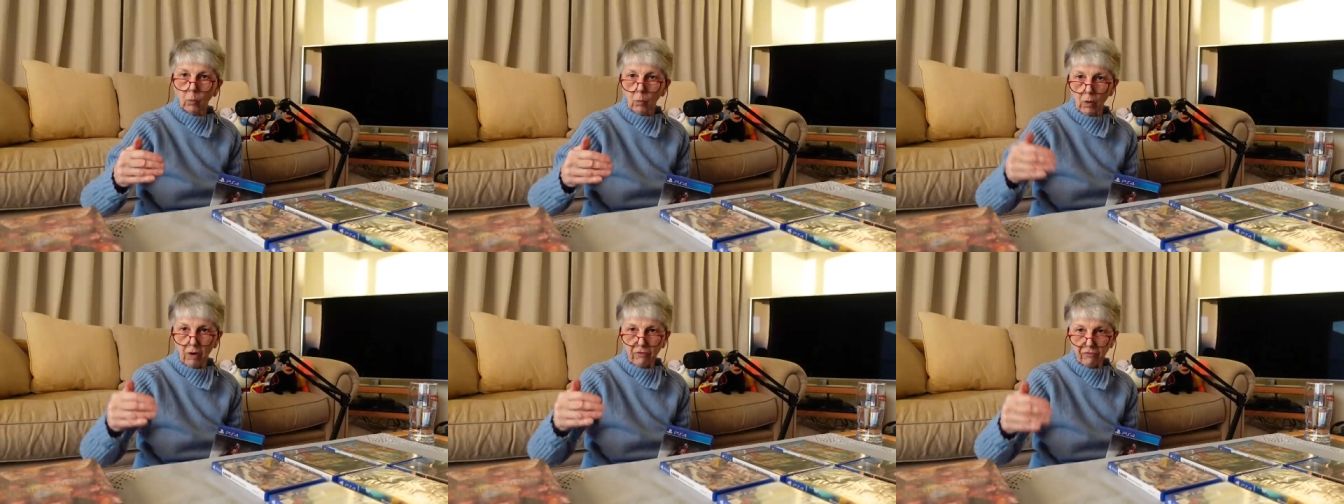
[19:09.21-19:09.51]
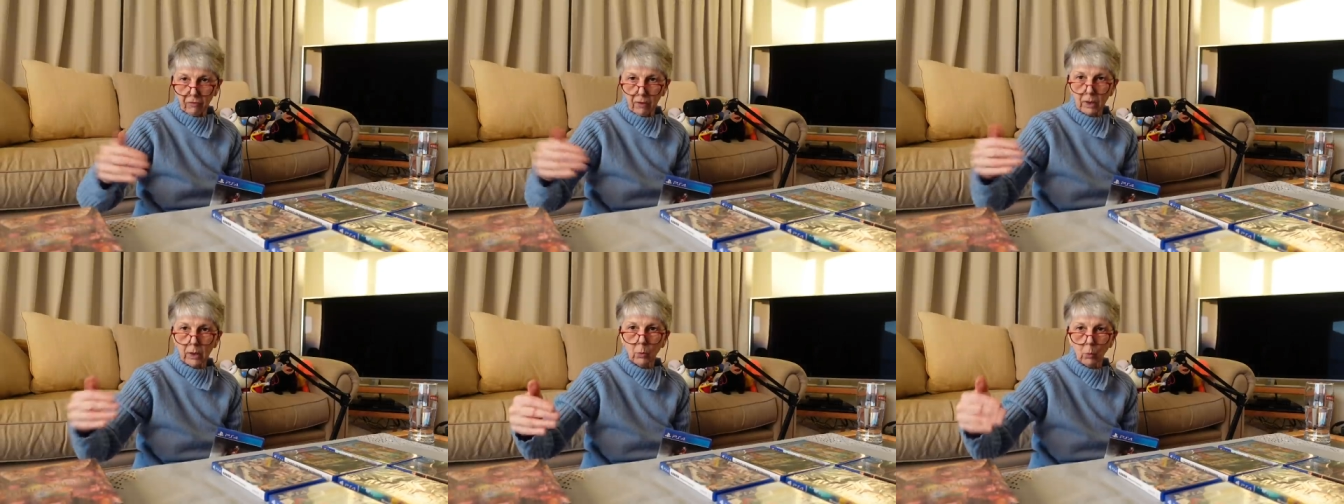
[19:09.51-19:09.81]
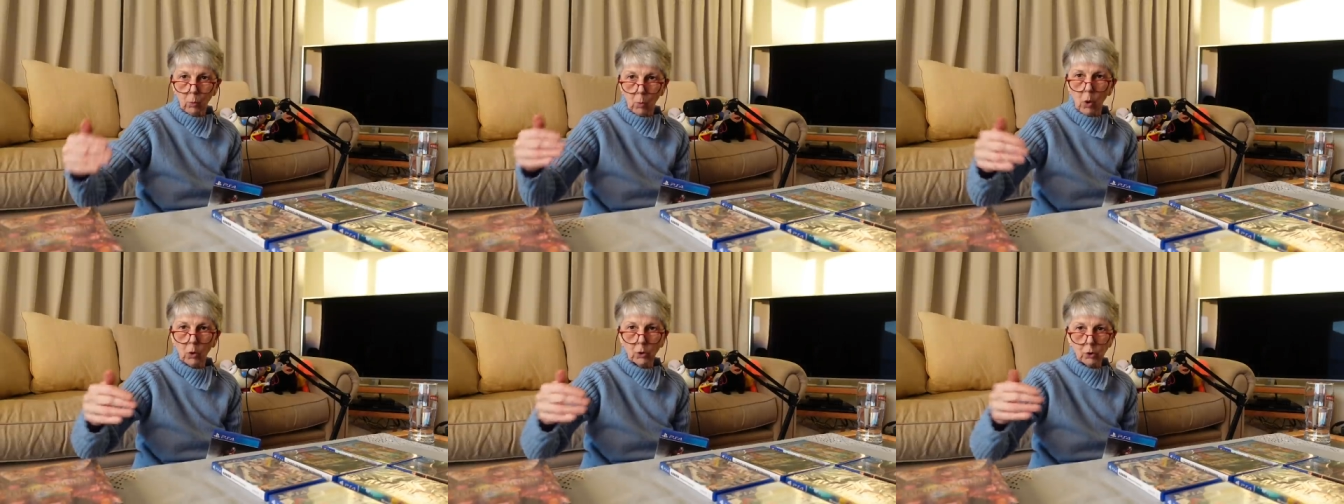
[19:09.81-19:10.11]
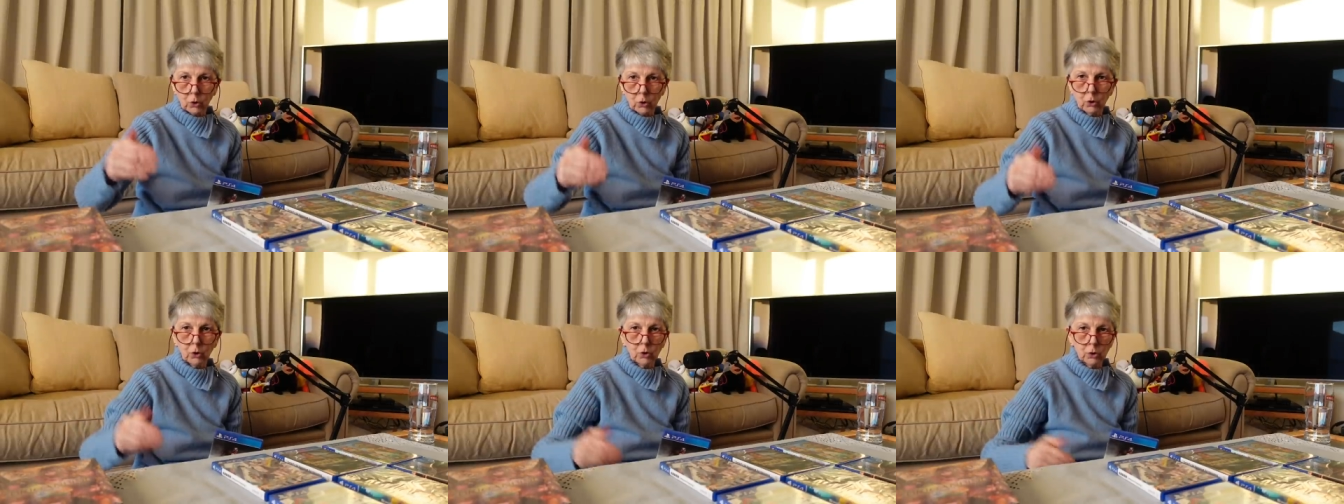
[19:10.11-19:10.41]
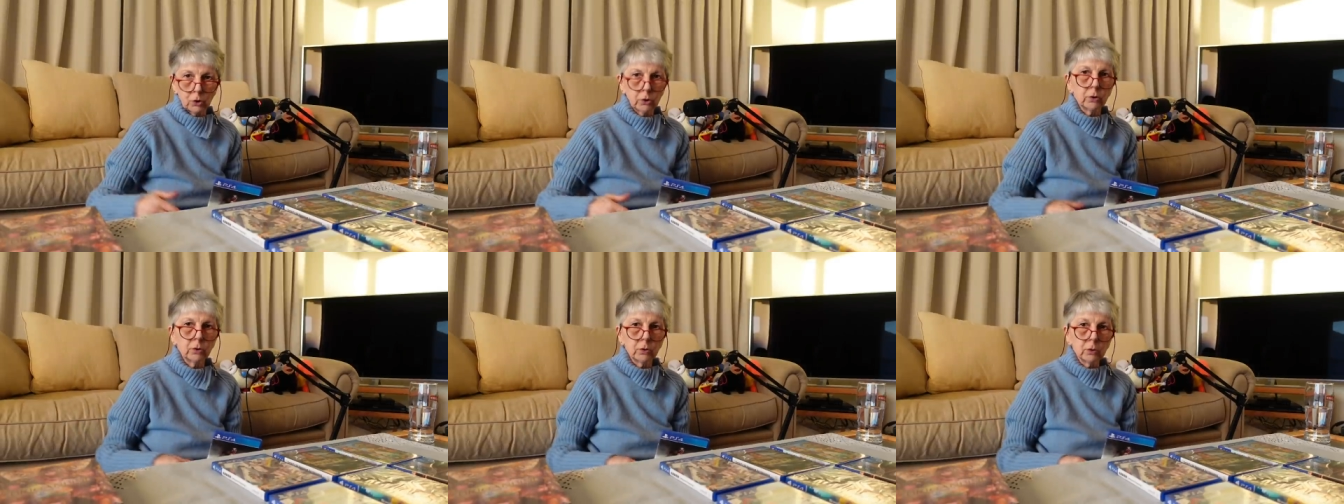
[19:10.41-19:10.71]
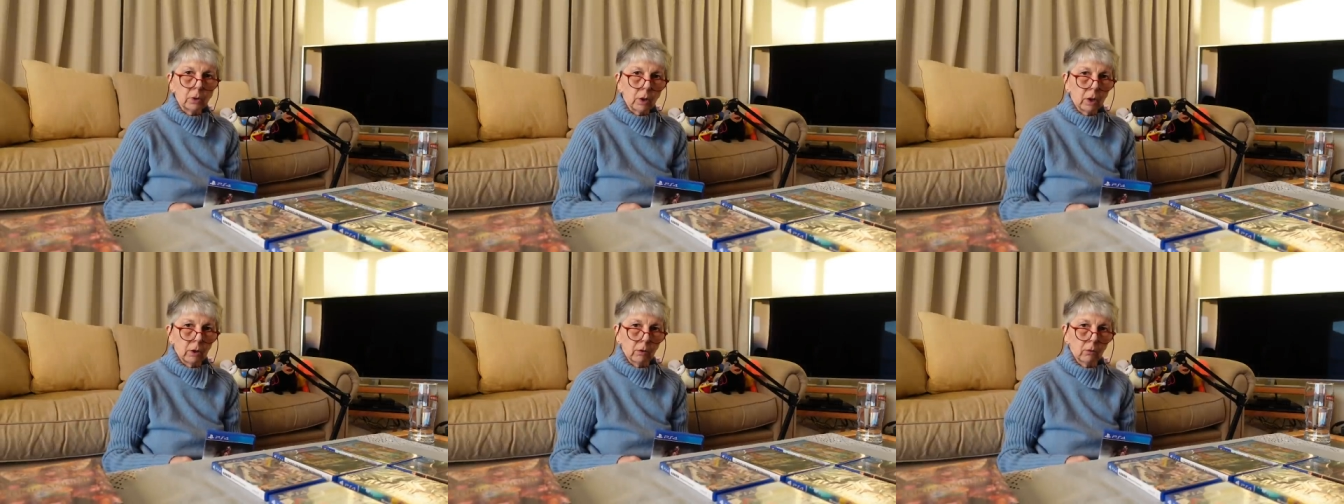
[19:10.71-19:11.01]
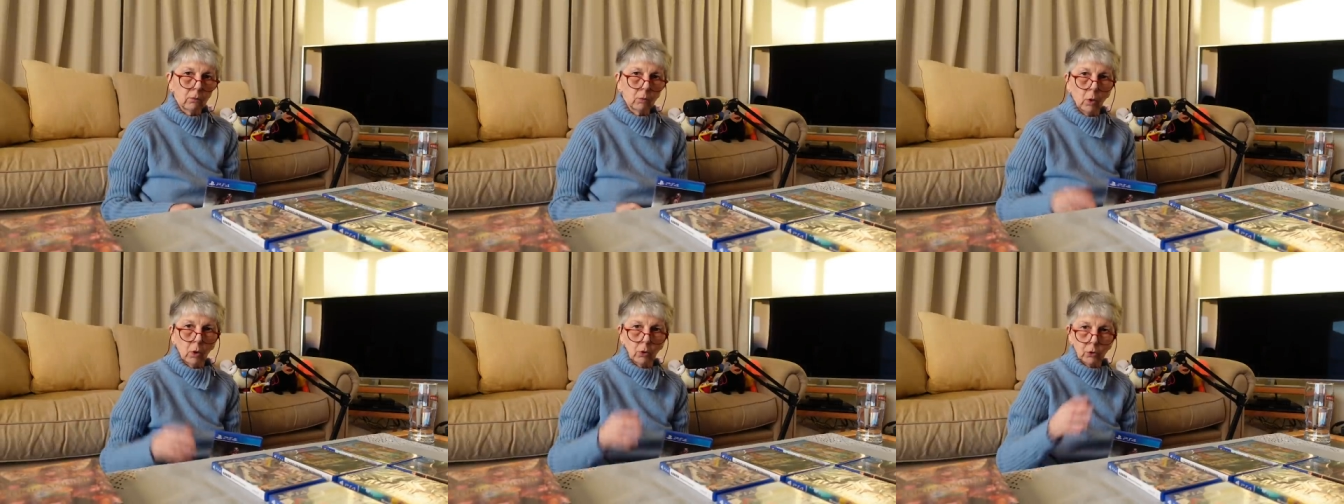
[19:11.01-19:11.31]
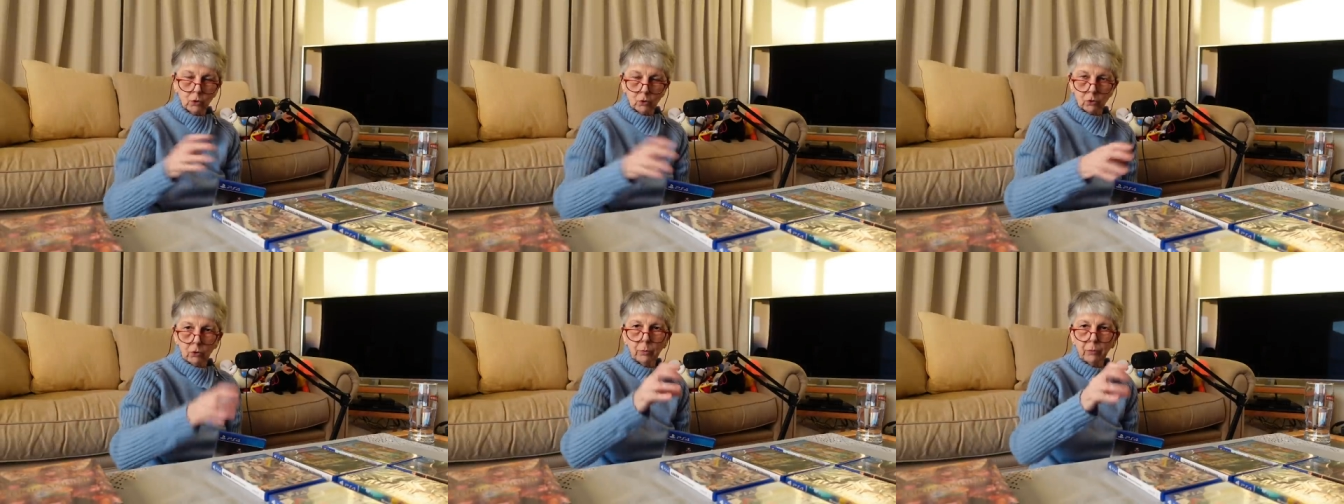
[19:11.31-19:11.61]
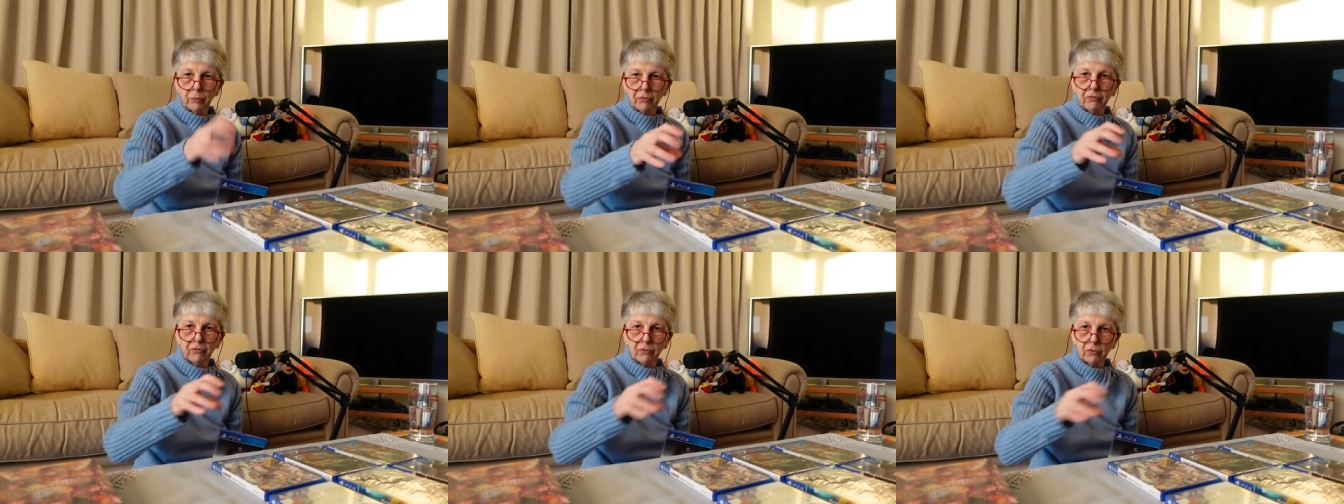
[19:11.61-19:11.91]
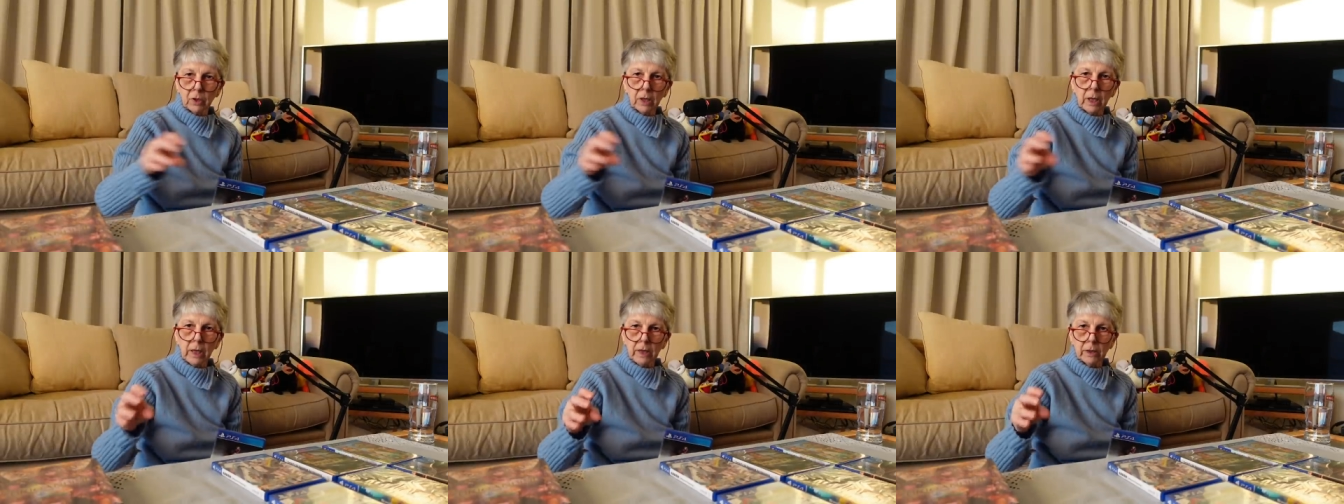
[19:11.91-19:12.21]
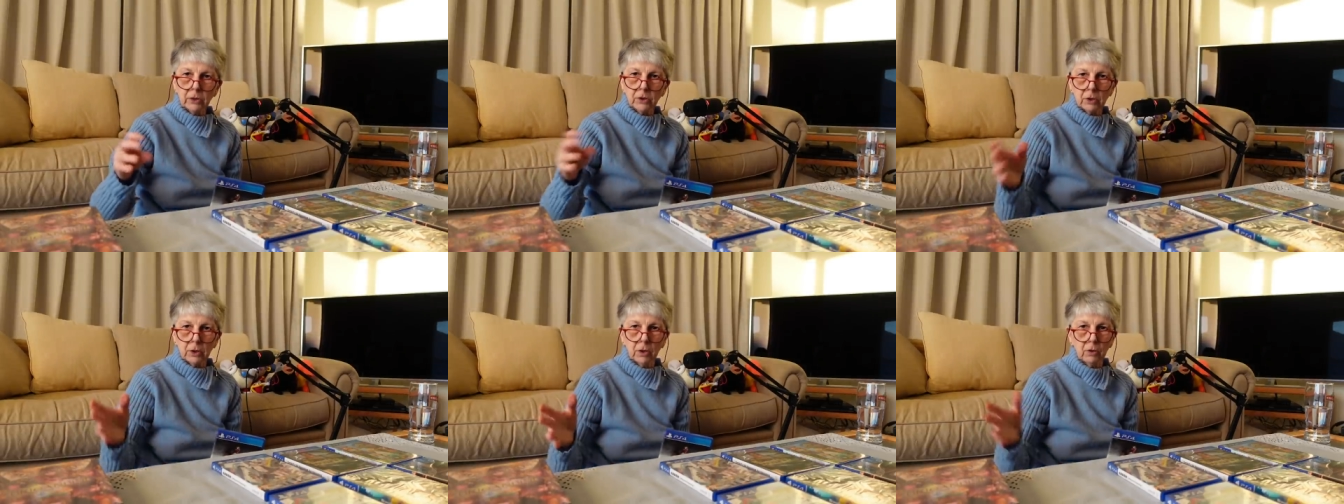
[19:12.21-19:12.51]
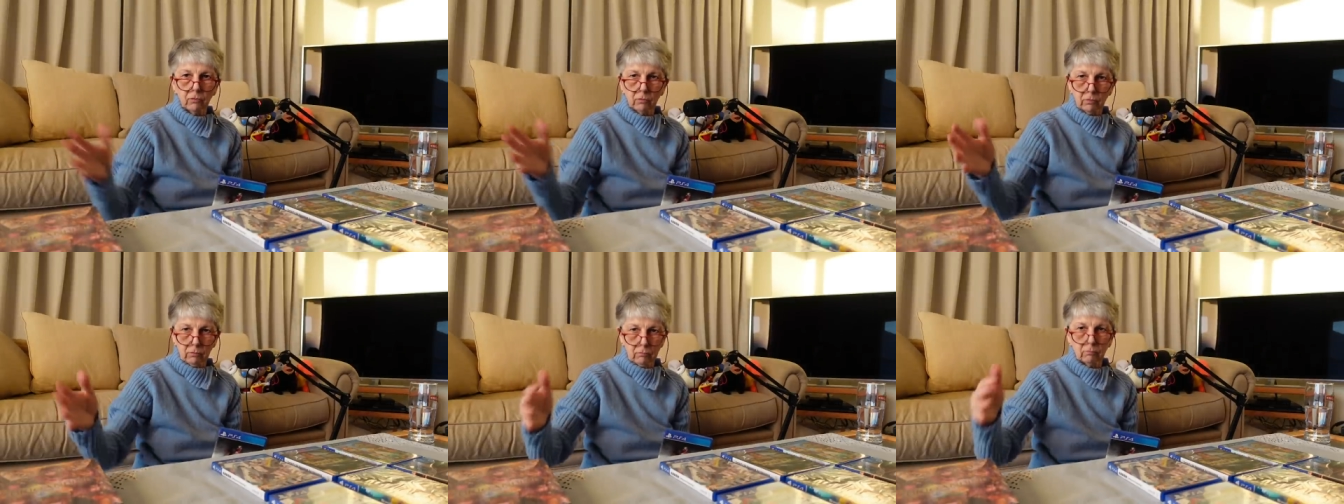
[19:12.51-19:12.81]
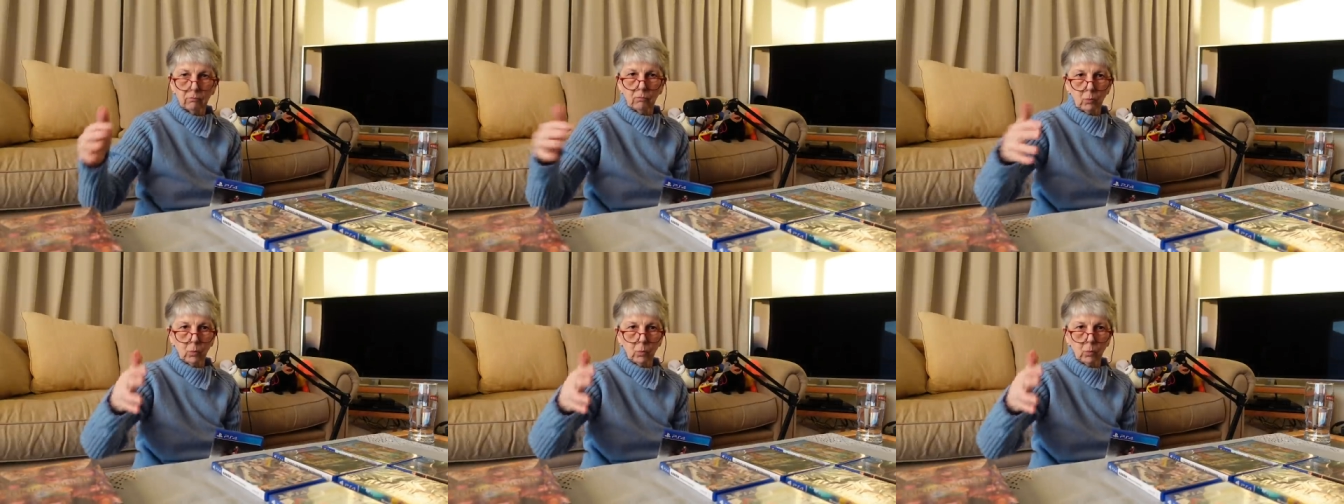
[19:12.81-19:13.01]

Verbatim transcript: roughly what to do and what troops to get and